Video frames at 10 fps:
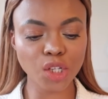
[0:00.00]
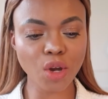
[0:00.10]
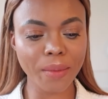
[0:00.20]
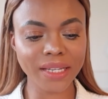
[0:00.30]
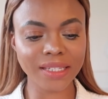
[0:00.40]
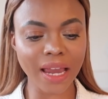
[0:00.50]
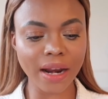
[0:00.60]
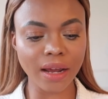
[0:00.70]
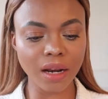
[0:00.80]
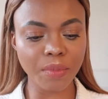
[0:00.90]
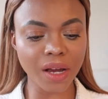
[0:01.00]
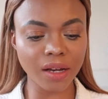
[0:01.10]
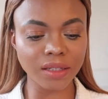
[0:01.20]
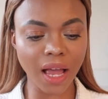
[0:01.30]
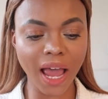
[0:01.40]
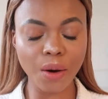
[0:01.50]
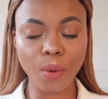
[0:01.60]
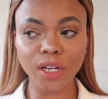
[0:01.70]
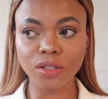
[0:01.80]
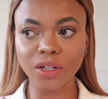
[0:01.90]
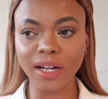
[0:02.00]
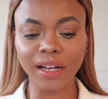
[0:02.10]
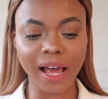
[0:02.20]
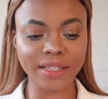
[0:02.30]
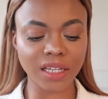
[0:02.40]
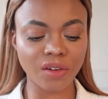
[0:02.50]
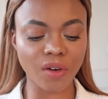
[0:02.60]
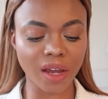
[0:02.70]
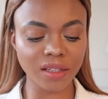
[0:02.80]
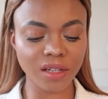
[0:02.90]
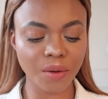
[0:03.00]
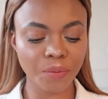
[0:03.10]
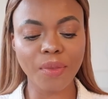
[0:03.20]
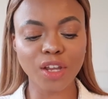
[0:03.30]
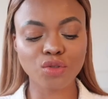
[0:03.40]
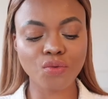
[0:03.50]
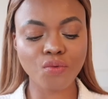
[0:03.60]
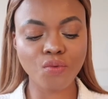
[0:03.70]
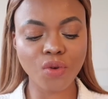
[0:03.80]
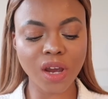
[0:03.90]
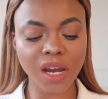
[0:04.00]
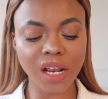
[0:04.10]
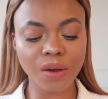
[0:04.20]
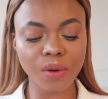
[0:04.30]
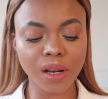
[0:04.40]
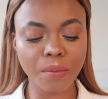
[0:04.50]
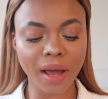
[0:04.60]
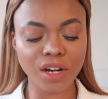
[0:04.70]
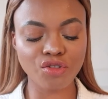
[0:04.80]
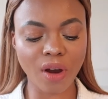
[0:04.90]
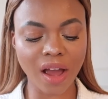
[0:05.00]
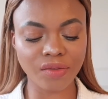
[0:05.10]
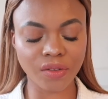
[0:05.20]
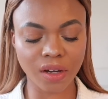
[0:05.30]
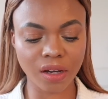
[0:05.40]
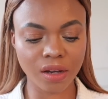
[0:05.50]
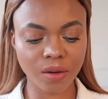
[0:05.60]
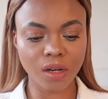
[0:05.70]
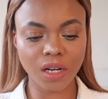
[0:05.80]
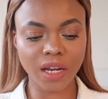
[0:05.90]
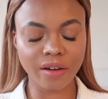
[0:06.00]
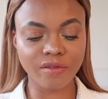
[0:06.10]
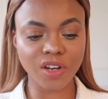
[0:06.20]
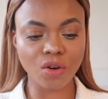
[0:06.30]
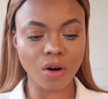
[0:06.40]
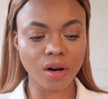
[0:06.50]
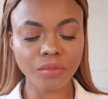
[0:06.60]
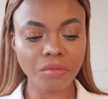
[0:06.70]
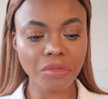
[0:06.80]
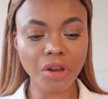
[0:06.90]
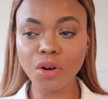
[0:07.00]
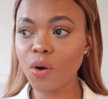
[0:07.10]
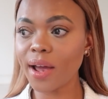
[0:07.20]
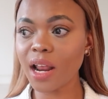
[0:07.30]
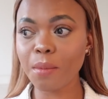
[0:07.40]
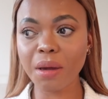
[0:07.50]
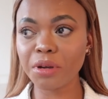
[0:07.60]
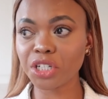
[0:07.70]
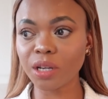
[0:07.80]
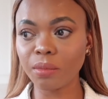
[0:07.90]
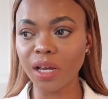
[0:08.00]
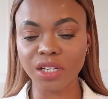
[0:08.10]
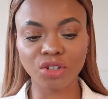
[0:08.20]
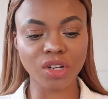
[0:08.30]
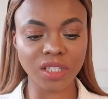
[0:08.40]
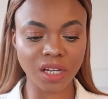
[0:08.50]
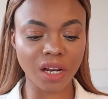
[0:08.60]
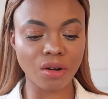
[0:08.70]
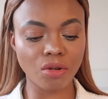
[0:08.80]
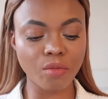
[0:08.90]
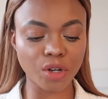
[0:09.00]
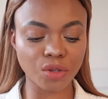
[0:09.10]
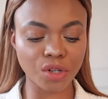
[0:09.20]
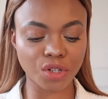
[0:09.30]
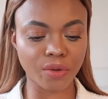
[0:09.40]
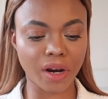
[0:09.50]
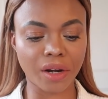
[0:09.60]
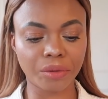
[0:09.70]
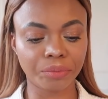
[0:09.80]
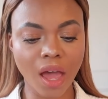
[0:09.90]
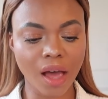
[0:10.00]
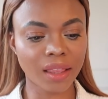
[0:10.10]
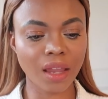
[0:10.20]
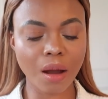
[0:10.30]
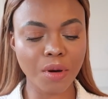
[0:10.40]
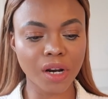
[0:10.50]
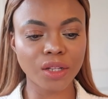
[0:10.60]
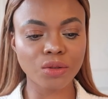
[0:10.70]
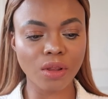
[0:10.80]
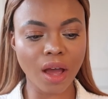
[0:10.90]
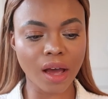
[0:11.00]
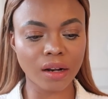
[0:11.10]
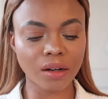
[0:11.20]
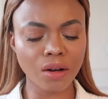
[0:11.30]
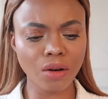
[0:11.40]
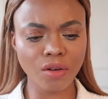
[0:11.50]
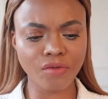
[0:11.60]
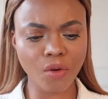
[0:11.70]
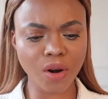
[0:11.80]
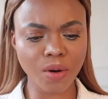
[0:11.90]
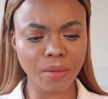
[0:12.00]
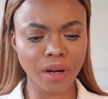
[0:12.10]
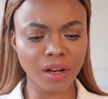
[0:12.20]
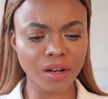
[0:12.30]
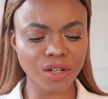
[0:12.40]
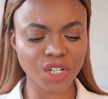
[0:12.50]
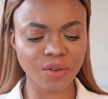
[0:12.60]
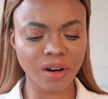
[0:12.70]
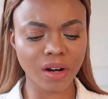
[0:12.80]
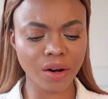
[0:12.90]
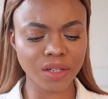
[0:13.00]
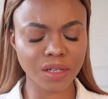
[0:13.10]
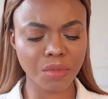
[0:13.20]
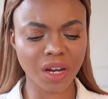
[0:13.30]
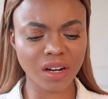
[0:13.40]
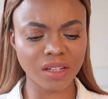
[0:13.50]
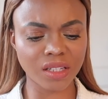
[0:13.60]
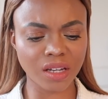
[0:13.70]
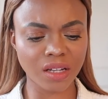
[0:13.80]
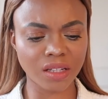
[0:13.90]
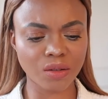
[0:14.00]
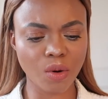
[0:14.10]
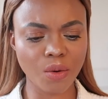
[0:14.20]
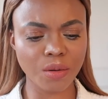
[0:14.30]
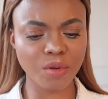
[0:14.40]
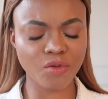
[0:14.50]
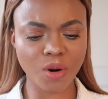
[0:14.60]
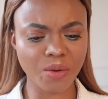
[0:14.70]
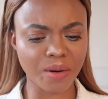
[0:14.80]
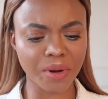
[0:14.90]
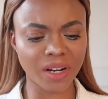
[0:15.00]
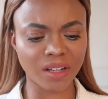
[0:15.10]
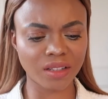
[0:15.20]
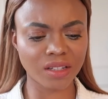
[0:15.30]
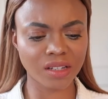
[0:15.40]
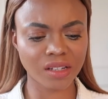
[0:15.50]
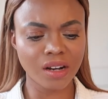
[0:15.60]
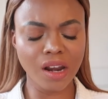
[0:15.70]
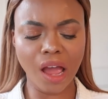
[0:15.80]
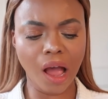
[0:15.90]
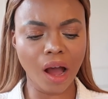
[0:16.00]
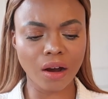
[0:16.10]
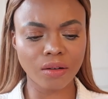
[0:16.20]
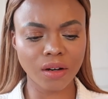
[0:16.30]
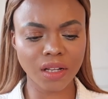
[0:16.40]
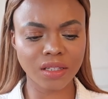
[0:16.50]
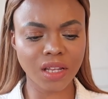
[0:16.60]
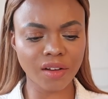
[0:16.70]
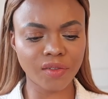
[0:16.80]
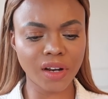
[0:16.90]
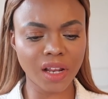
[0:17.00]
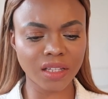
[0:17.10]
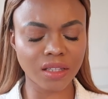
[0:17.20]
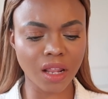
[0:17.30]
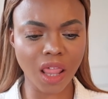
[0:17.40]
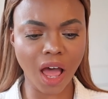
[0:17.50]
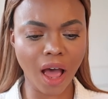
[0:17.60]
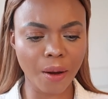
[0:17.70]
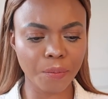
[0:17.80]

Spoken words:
So I'm excited because I went to their last event. There's really, really bad traffic on the FDR. You know what? I might be shameless, just take an Uber to the train. Yeah, I think I'm gonna do that. Oh no, 41 minutes on the train. That doesn't make any sense. Why would it be 41 minutes? No, it's definitely less than that.